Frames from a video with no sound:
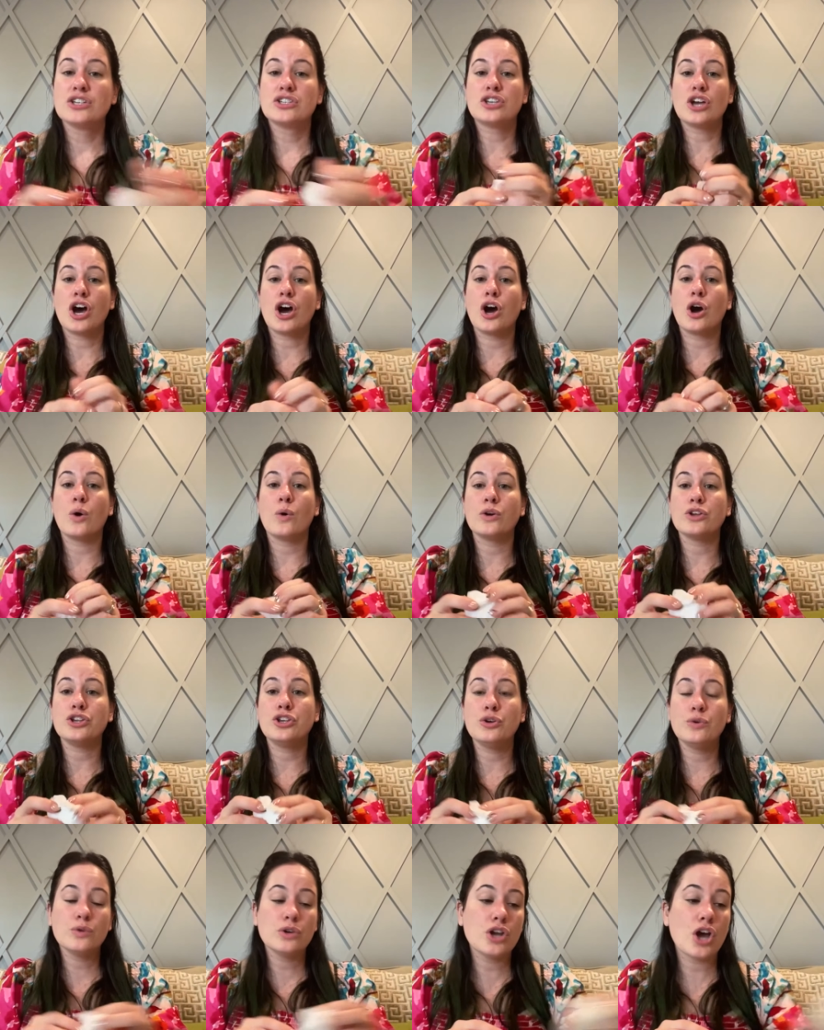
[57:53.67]
So
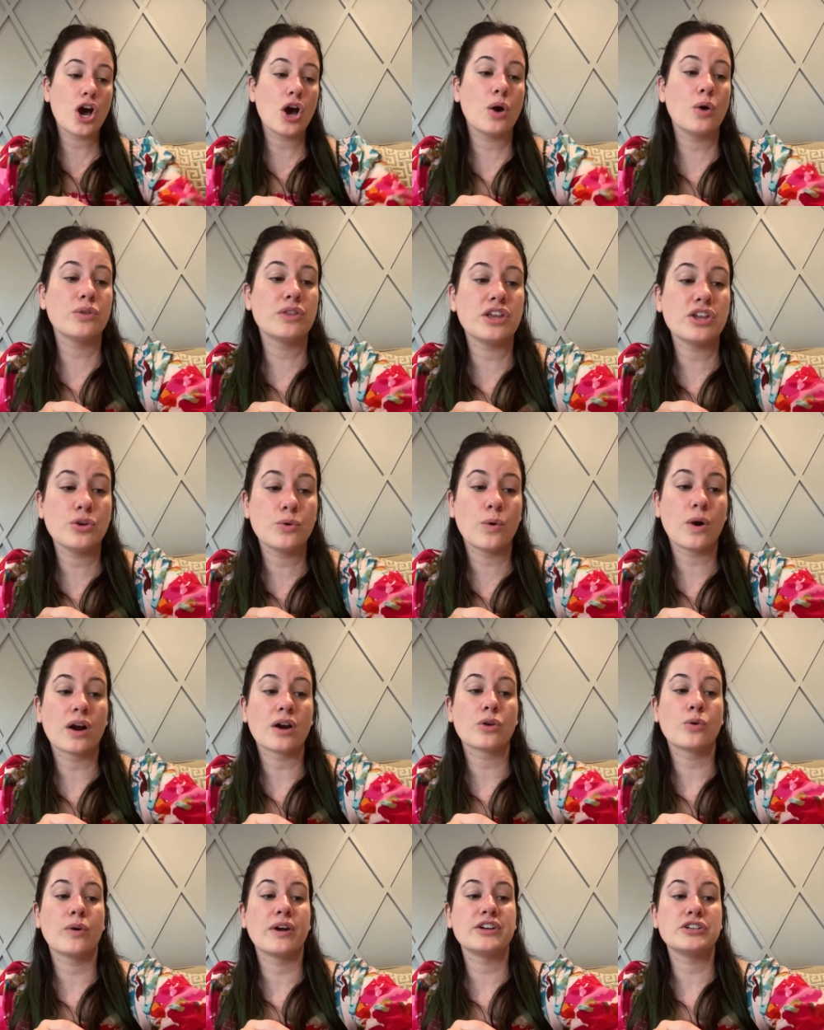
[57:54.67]
you know that you
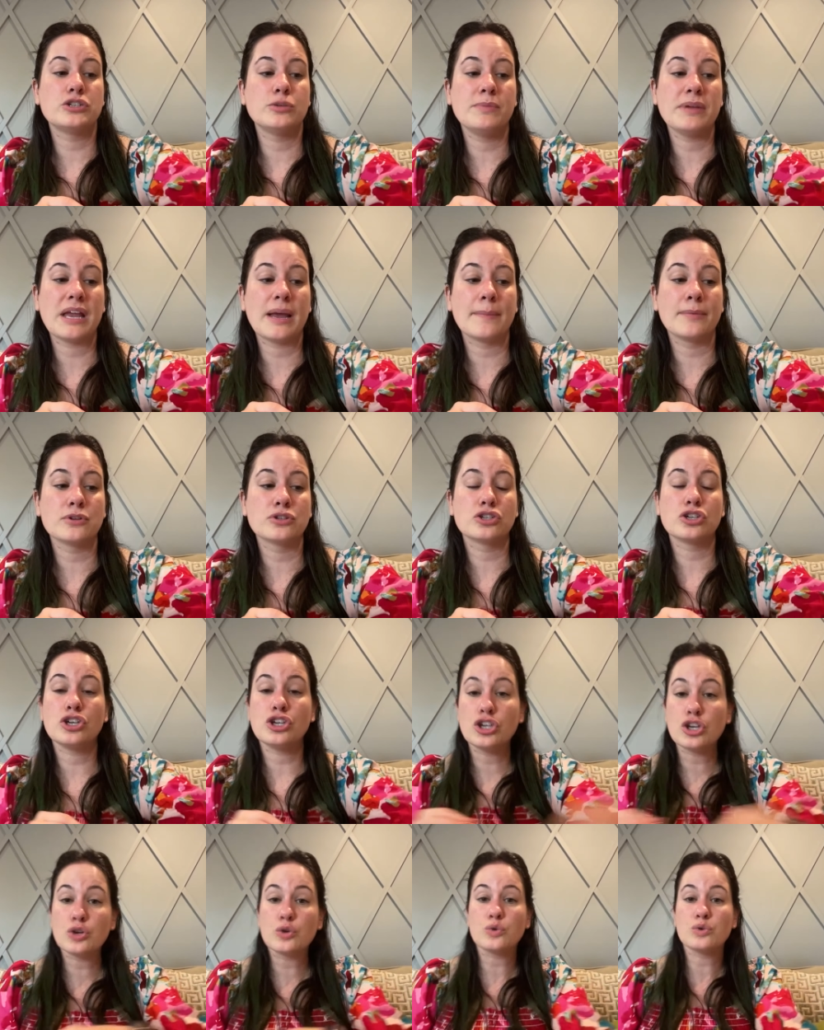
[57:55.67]
are going to be able to
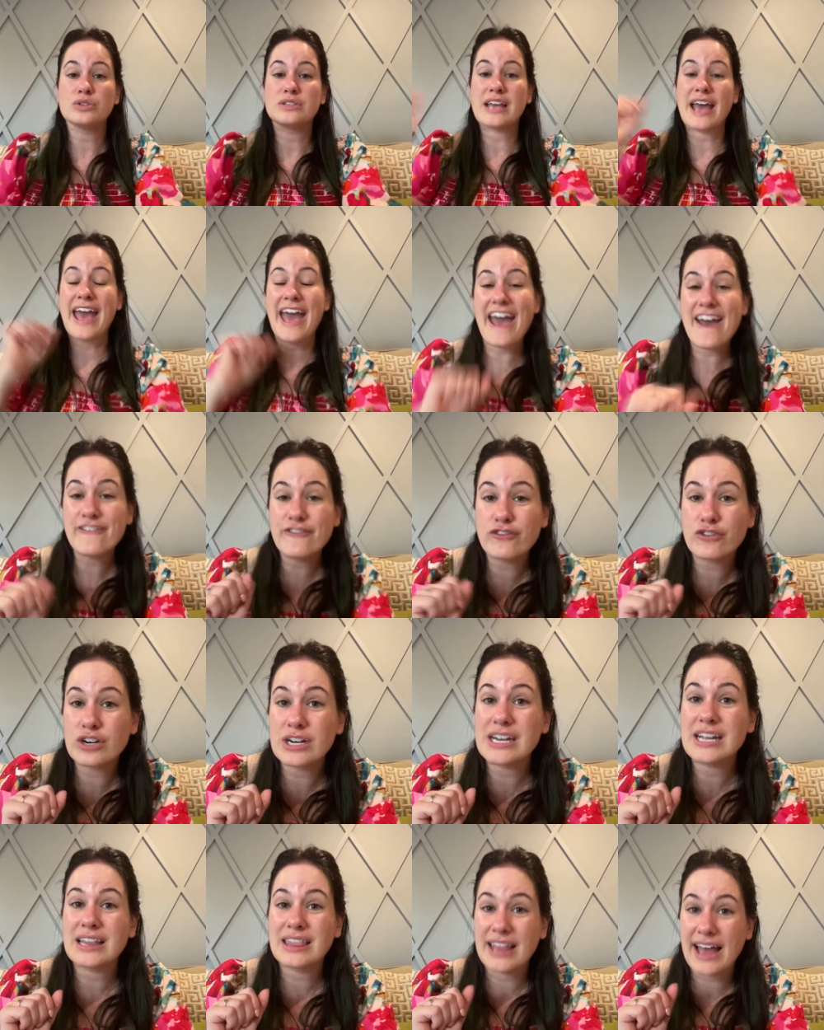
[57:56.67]
use
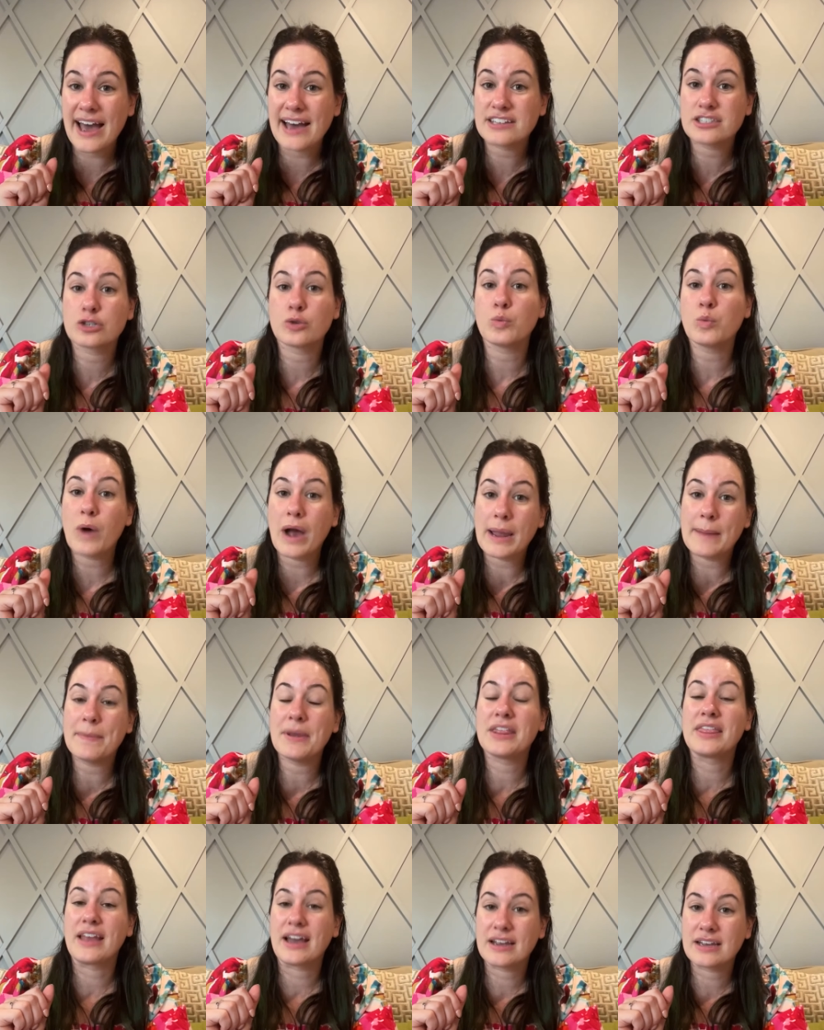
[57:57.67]
every last
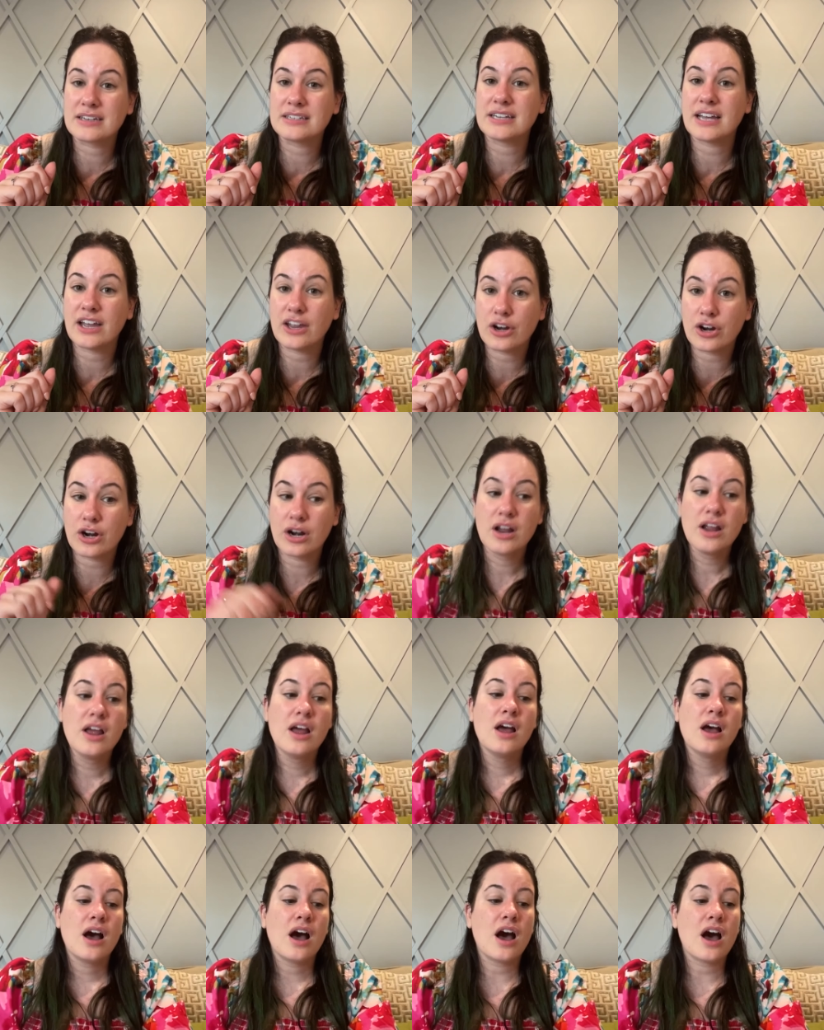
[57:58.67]
wipe in that container.
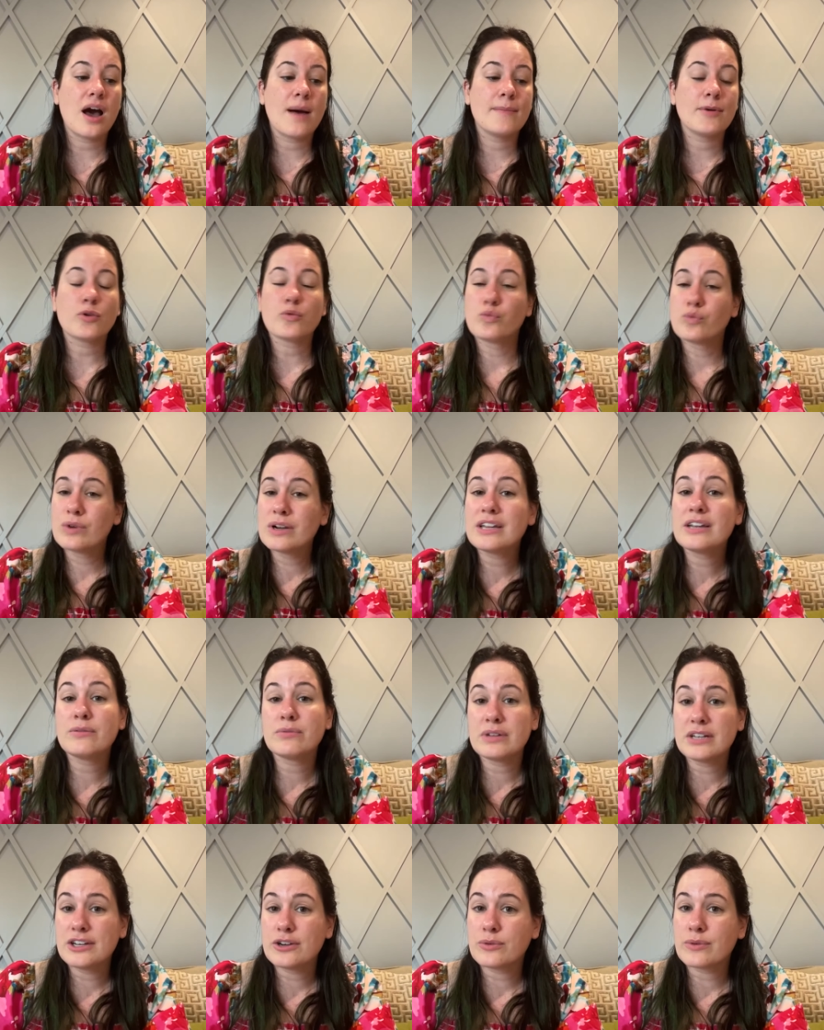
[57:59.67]
Um, really,
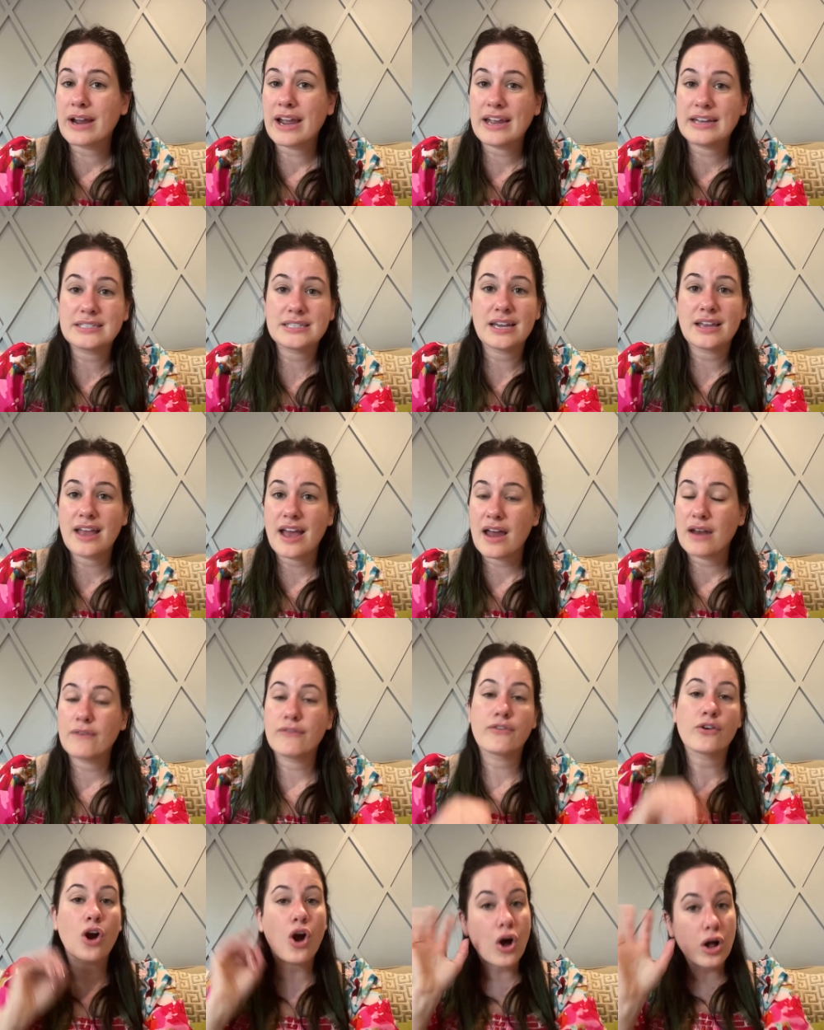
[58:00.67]
really great, again,
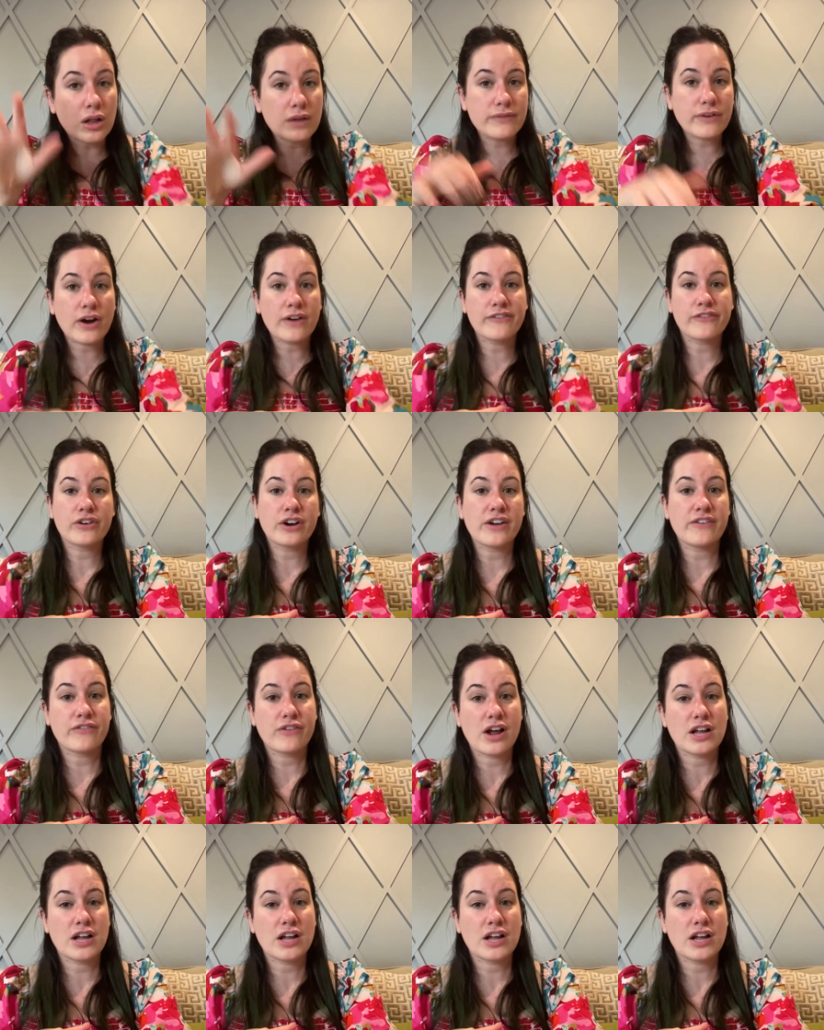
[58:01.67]
for all of our furry